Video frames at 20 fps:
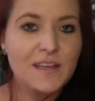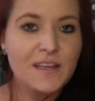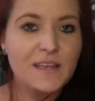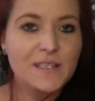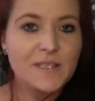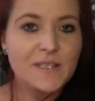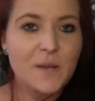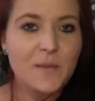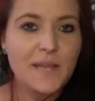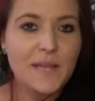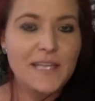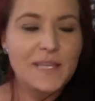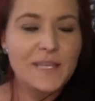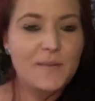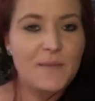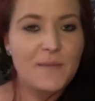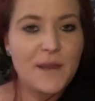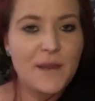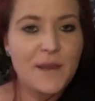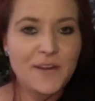So I'm letting it
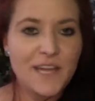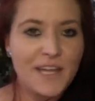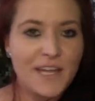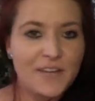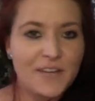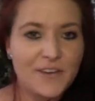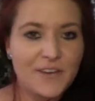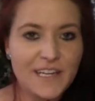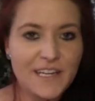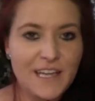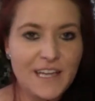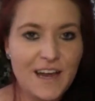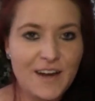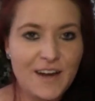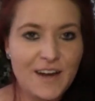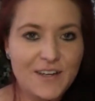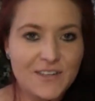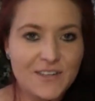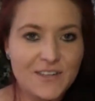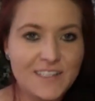marinate right
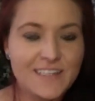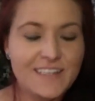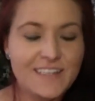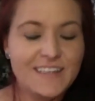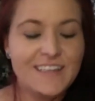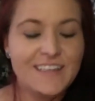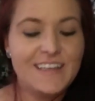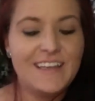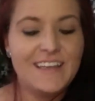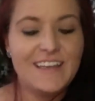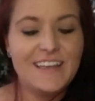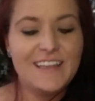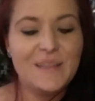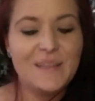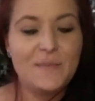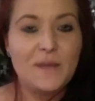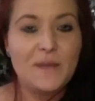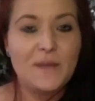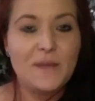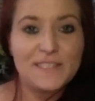now.
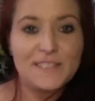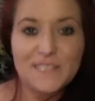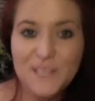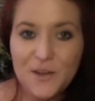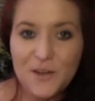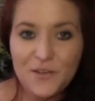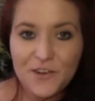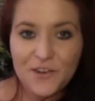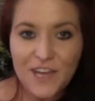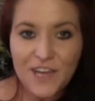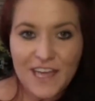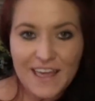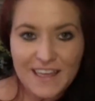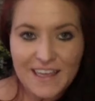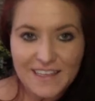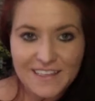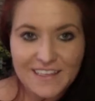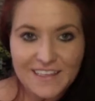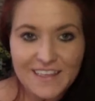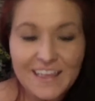Month isn't over yet.